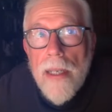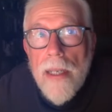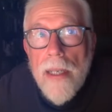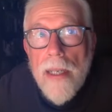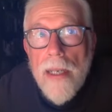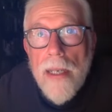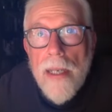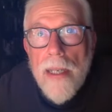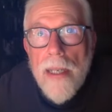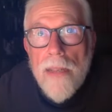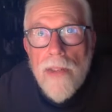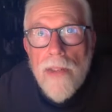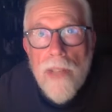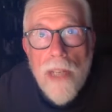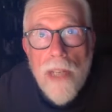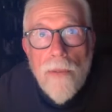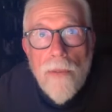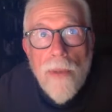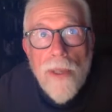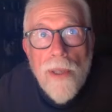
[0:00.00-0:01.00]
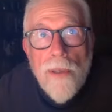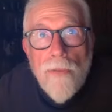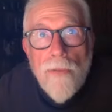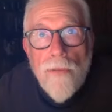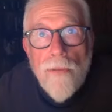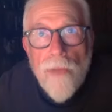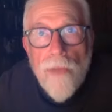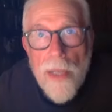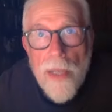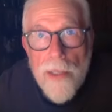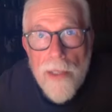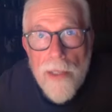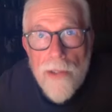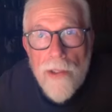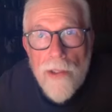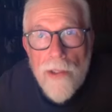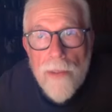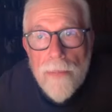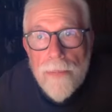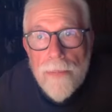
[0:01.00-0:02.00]
I stayed with
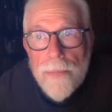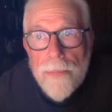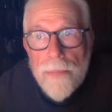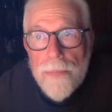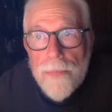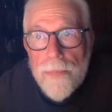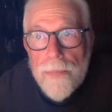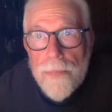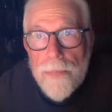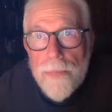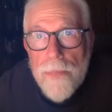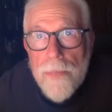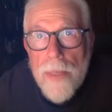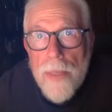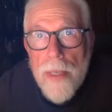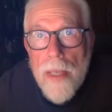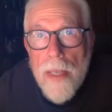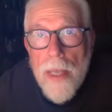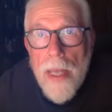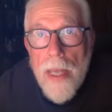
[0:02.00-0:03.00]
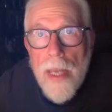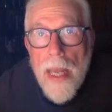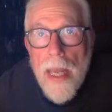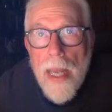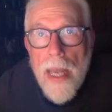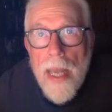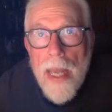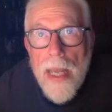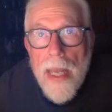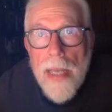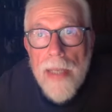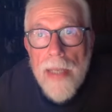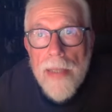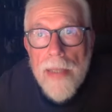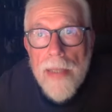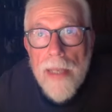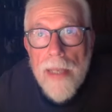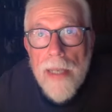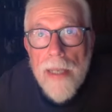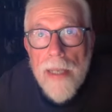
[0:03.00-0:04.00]
Phyllis.
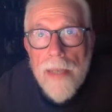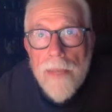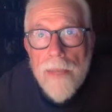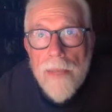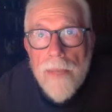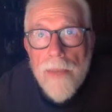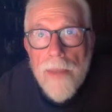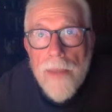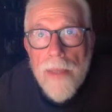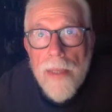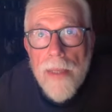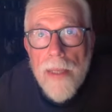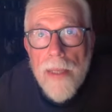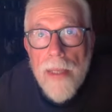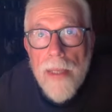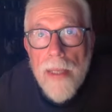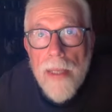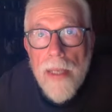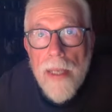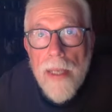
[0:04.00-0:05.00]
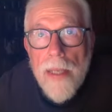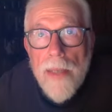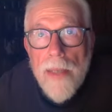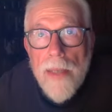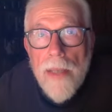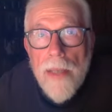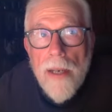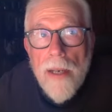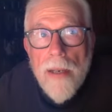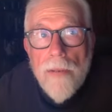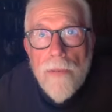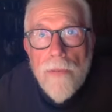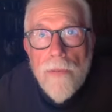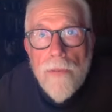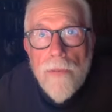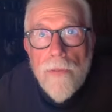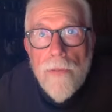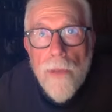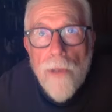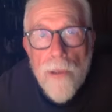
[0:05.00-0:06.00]
And the
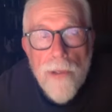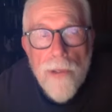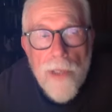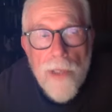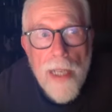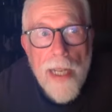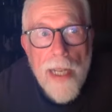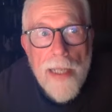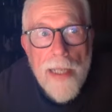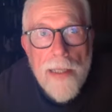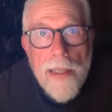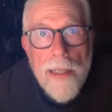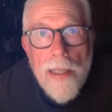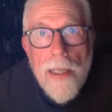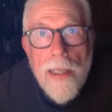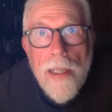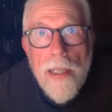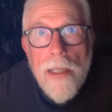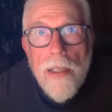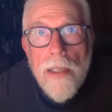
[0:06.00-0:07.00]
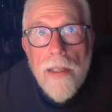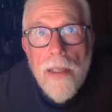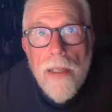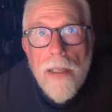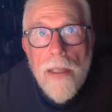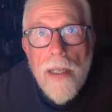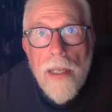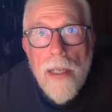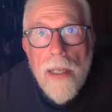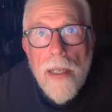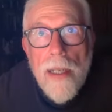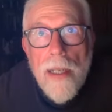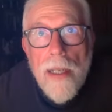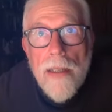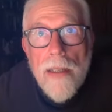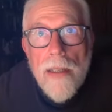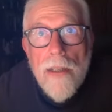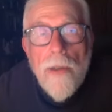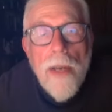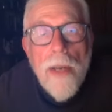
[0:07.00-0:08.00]
first night,
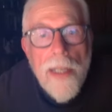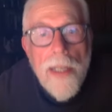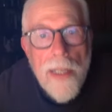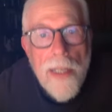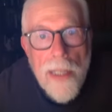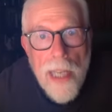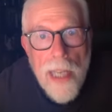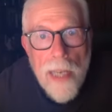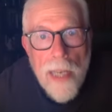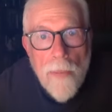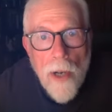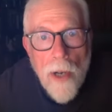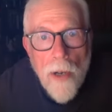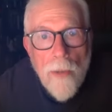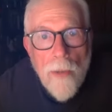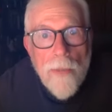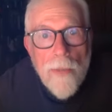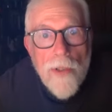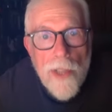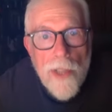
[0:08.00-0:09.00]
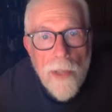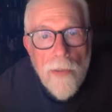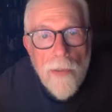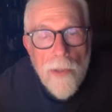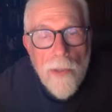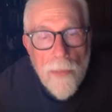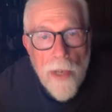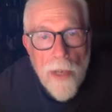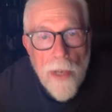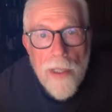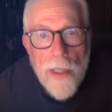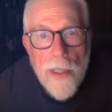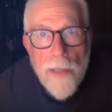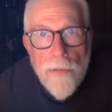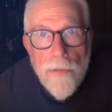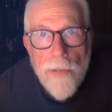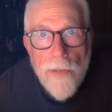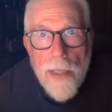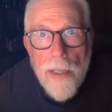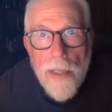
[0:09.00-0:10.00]
Grady came home. She was married to
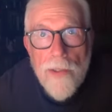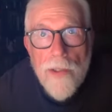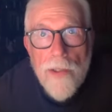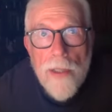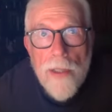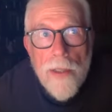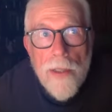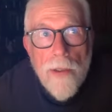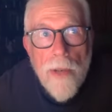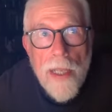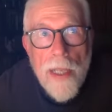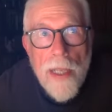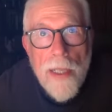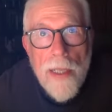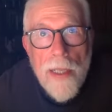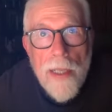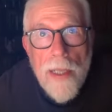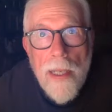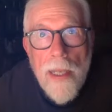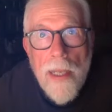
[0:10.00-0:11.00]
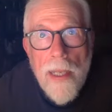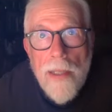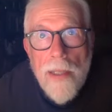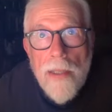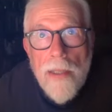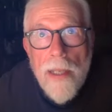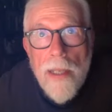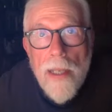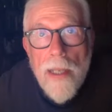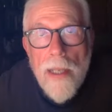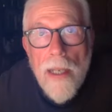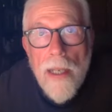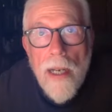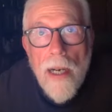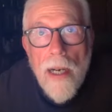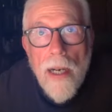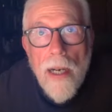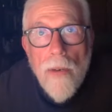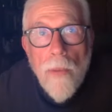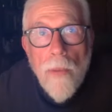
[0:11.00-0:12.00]
Phyllis, and Grady
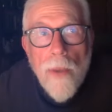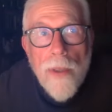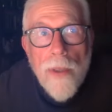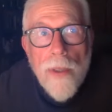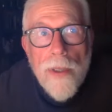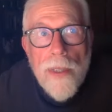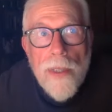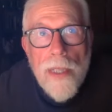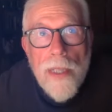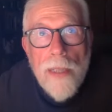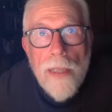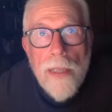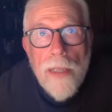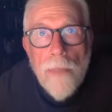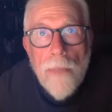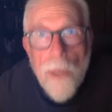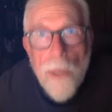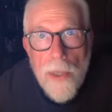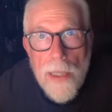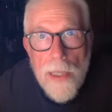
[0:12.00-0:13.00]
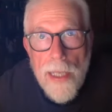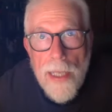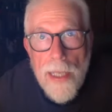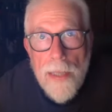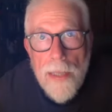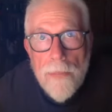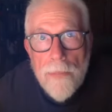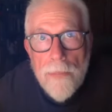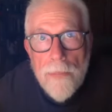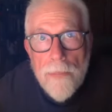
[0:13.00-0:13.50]
worked in Berkeley,